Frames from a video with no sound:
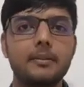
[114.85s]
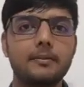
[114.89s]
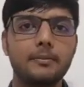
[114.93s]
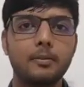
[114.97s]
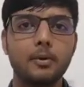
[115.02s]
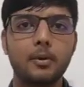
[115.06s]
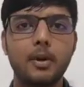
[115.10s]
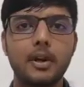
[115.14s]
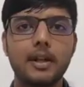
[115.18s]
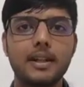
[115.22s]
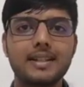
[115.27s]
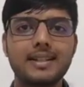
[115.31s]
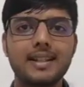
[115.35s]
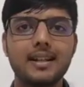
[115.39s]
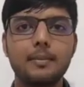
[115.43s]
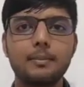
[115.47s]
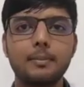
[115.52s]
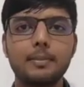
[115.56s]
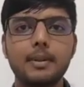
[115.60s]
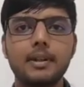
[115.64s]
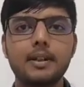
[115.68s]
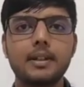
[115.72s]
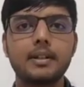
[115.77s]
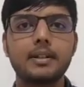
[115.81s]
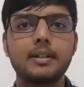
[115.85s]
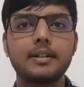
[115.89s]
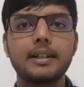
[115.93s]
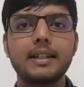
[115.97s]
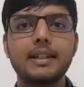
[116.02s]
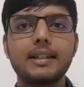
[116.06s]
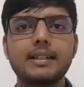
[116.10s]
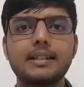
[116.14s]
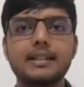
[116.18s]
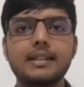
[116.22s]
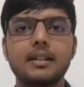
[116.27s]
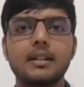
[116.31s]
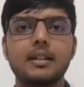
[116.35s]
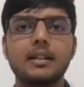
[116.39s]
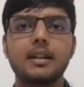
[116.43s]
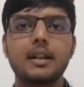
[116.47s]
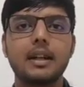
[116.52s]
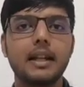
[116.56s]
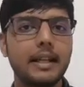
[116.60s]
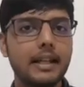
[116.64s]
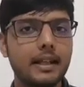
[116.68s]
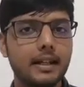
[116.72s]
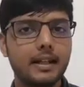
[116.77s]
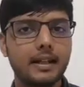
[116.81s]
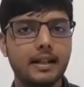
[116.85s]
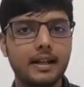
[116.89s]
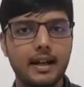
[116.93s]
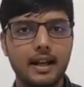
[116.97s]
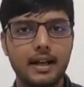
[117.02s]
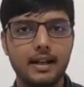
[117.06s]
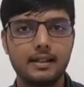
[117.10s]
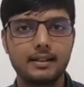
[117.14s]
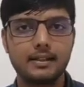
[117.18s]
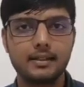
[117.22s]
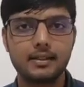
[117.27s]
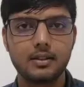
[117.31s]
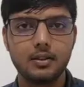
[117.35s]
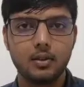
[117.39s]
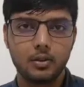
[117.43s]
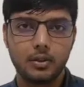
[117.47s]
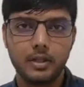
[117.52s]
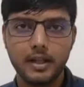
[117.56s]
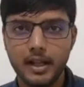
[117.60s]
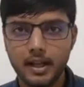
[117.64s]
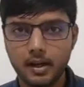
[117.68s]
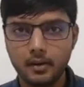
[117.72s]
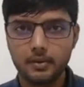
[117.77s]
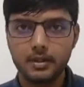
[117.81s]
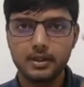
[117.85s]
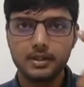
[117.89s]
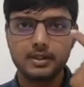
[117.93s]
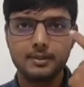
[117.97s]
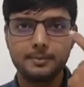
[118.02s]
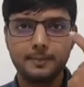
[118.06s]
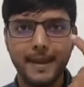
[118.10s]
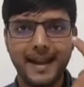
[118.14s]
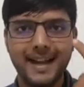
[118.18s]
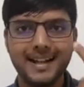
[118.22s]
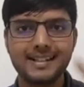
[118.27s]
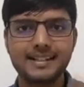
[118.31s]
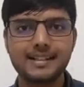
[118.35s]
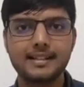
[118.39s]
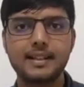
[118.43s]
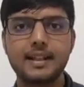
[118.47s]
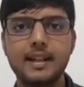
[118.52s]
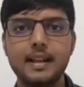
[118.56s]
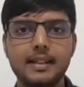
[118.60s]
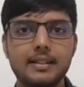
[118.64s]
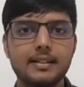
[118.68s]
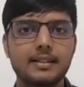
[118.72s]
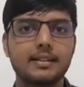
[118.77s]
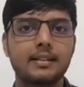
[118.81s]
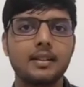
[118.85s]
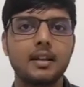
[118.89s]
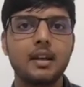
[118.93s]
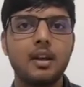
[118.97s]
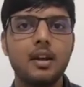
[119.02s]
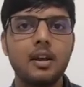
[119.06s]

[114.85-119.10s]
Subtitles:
For example, this clear glass, okay, our specs glass,